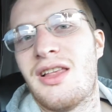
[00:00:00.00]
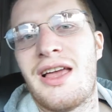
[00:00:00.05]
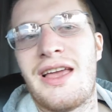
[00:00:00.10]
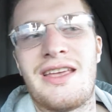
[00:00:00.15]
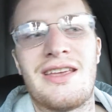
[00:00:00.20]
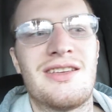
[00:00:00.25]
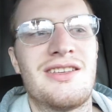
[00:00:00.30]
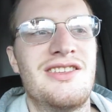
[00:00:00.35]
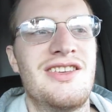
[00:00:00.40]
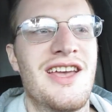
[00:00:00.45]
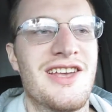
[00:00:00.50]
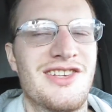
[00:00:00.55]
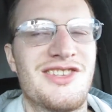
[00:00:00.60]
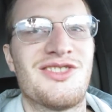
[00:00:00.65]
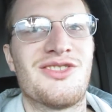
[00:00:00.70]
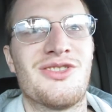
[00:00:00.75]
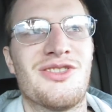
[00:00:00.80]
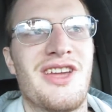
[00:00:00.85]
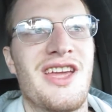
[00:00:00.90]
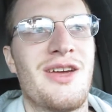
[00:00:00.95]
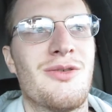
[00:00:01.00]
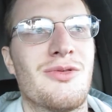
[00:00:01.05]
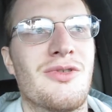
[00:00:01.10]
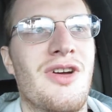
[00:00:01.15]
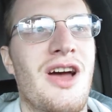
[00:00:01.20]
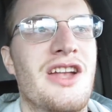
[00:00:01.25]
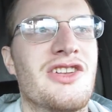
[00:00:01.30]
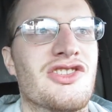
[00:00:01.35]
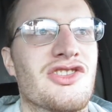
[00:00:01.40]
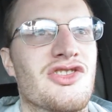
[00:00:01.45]
like yesterday
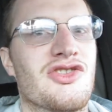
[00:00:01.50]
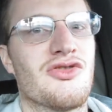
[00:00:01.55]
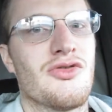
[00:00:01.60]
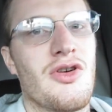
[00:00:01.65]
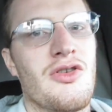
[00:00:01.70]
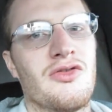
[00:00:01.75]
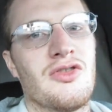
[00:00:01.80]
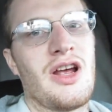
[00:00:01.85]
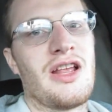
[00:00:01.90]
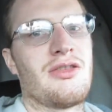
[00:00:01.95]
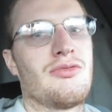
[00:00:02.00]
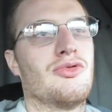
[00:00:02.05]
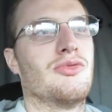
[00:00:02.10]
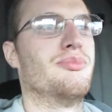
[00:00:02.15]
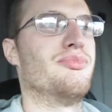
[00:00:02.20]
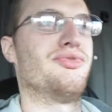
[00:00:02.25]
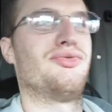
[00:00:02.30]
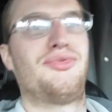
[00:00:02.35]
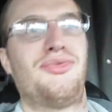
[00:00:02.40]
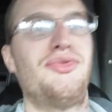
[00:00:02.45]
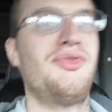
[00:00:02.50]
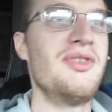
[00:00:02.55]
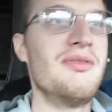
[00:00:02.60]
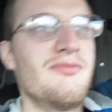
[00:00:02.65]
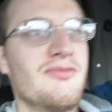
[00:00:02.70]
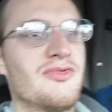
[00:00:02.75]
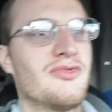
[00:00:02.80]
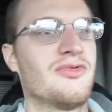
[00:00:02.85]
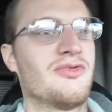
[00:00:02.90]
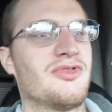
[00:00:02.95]
where I just drove right through
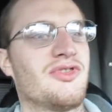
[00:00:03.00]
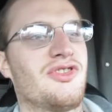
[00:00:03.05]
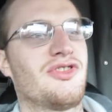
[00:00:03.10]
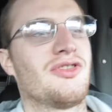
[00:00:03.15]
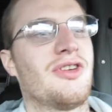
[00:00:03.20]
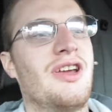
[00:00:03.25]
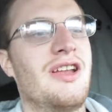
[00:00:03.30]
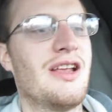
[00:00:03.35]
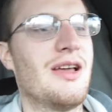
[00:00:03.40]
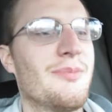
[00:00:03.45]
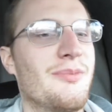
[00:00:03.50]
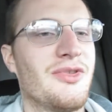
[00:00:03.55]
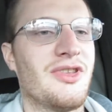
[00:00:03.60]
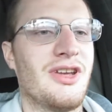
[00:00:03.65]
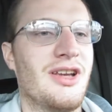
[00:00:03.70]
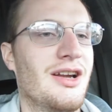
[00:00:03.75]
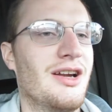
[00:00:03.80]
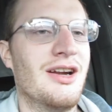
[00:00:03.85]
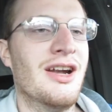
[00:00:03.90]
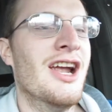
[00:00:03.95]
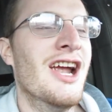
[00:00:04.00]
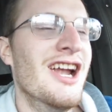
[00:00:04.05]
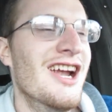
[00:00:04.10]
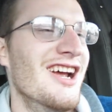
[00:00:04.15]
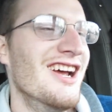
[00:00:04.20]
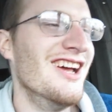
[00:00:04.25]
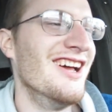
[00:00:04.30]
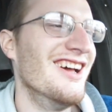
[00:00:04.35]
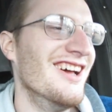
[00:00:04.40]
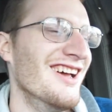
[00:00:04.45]
straight up there
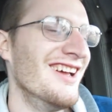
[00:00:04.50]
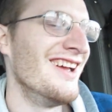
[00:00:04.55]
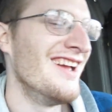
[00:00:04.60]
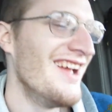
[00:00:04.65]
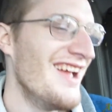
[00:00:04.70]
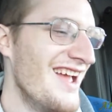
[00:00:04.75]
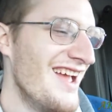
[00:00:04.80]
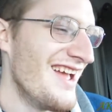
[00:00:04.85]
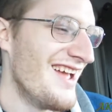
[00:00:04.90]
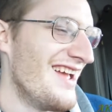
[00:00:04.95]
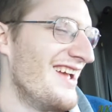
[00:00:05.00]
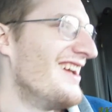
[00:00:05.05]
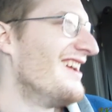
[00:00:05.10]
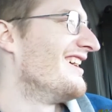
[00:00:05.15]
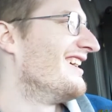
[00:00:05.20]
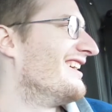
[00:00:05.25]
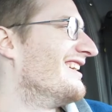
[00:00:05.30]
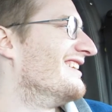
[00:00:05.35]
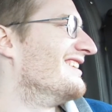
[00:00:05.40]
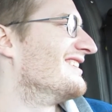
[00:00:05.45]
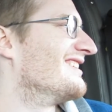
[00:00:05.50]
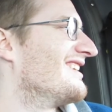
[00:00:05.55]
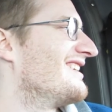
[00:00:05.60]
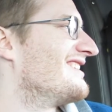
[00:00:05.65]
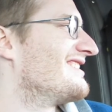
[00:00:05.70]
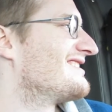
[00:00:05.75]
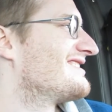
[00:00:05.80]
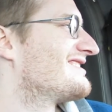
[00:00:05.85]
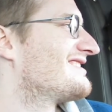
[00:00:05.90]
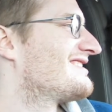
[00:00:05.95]
at
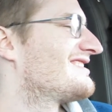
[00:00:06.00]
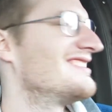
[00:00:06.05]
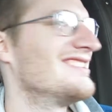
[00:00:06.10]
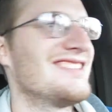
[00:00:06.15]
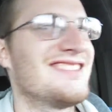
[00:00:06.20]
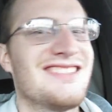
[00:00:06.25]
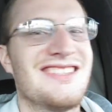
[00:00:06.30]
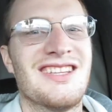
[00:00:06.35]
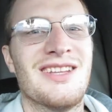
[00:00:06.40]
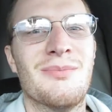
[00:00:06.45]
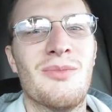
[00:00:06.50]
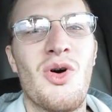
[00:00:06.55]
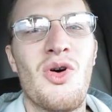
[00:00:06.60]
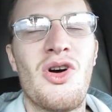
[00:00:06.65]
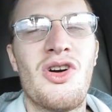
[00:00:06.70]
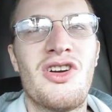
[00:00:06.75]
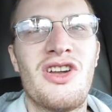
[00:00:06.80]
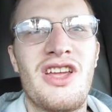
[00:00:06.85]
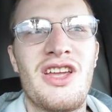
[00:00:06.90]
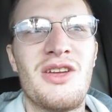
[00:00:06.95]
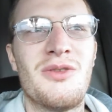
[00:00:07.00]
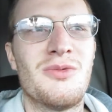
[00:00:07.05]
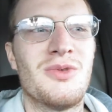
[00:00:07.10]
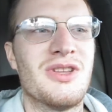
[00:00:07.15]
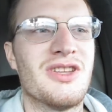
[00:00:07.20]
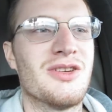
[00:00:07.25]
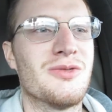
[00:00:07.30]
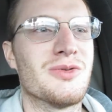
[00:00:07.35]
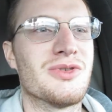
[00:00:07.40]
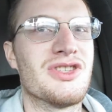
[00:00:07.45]
like six in the morning
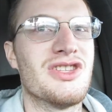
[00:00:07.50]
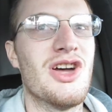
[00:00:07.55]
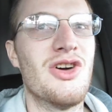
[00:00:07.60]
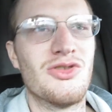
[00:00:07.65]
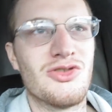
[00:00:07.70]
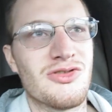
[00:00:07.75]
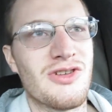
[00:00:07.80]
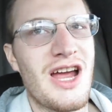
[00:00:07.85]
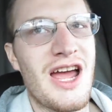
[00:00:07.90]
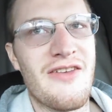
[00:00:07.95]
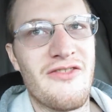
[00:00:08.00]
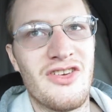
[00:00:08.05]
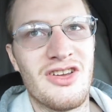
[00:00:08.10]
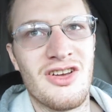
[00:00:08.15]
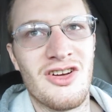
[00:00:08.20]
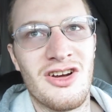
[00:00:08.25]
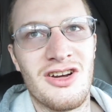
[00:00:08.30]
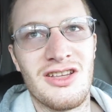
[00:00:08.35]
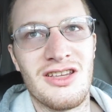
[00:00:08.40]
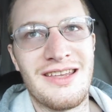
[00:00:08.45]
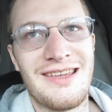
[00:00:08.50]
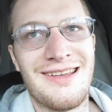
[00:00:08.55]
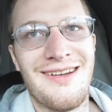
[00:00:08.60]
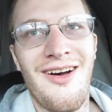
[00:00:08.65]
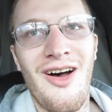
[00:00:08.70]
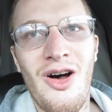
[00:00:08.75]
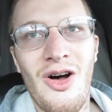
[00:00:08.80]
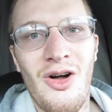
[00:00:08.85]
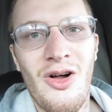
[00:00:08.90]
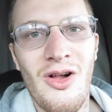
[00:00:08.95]
when there was no traffic hardly at
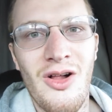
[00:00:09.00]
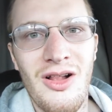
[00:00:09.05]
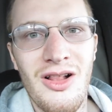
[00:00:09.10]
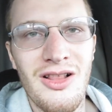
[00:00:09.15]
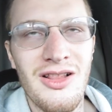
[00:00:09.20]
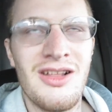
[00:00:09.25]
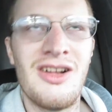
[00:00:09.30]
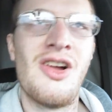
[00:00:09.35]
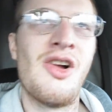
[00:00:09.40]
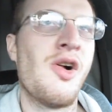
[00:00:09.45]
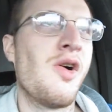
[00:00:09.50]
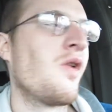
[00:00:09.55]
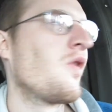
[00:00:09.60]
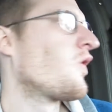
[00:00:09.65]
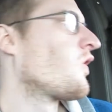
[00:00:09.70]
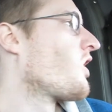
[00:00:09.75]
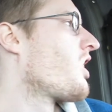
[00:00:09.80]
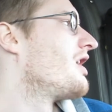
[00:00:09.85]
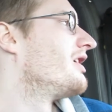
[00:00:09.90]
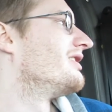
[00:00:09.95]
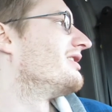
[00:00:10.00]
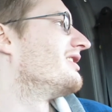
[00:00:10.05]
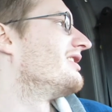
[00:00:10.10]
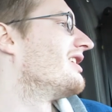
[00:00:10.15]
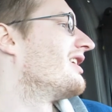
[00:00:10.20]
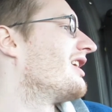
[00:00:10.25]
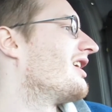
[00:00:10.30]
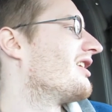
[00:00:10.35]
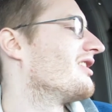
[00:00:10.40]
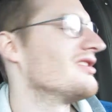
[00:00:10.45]
all.
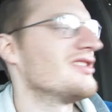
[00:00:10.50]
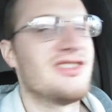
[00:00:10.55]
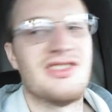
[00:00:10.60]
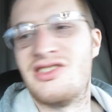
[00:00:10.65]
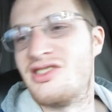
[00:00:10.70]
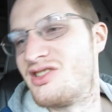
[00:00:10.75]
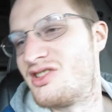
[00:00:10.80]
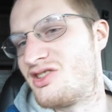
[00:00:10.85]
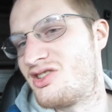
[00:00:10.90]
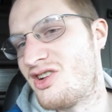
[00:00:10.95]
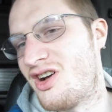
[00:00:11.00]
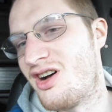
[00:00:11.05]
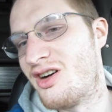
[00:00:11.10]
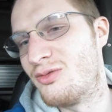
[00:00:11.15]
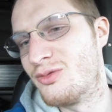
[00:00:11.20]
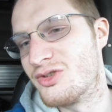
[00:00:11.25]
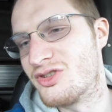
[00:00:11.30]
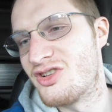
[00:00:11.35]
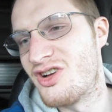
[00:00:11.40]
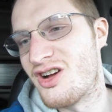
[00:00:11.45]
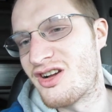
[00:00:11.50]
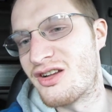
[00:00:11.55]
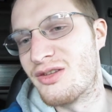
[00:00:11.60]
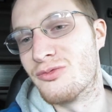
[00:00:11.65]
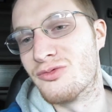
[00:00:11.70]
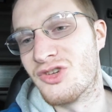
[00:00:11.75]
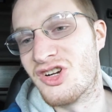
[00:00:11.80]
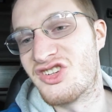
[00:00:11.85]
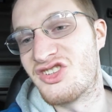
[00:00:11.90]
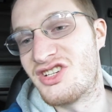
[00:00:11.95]
Nah, this is ta we're
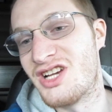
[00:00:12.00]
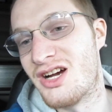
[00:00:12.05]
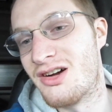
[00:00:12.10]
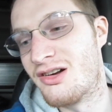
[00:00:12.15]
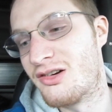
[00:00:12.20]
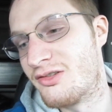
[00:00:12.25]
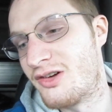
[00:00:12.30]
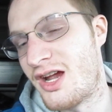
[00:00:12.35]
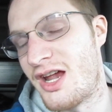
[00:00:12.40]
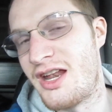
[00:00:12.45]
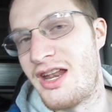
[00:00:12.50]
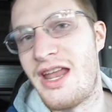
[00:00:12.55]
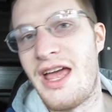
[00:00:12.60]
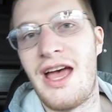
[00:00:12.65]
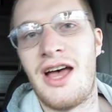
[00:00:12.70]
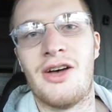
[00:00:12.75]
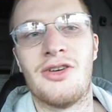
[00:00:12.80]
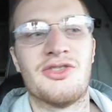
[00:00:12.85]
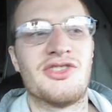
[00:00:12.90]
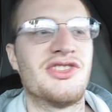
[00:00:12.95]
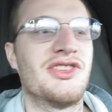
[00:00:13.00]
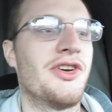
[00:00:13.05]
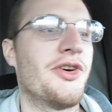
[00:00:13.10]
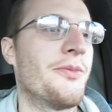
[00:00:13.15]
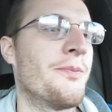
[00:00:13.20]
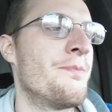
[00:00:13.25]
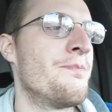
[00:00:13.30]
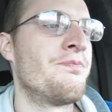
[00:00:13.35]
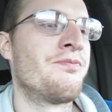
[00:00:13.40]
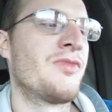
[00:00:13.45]
talking rush hour right now,
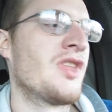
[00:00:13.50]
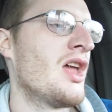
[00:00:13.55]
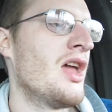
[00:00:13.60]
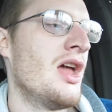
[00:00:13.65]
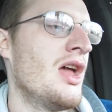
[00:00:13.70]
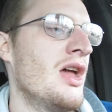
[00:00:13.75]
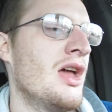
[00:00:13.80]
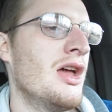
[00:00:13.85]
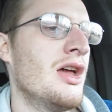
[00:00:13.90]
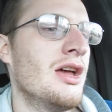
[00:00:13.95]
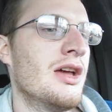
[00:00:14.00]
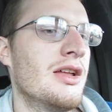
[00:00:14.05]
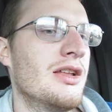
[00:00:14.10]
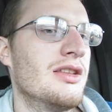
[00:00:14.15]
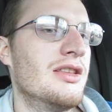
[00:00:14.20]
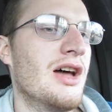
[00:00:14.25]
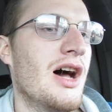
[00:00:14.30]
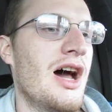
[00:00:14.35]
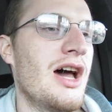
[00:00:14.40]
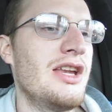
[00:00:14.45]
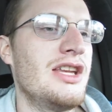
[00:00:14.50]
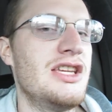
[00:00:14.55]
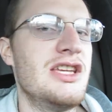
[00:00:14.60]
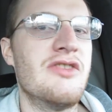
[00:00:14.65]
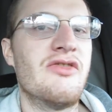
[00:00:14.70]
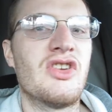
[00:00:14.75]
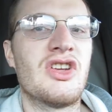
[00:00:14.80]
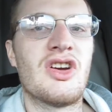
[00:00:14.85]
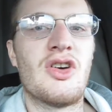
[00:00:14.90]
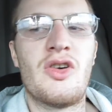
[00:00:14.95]
so not
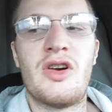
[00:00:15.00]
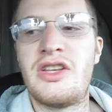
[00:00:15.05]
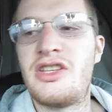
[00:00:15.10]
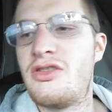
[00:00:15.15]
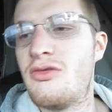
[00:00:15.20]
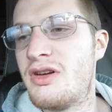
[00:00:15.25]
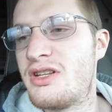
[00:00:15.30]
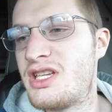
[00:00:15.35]
even going to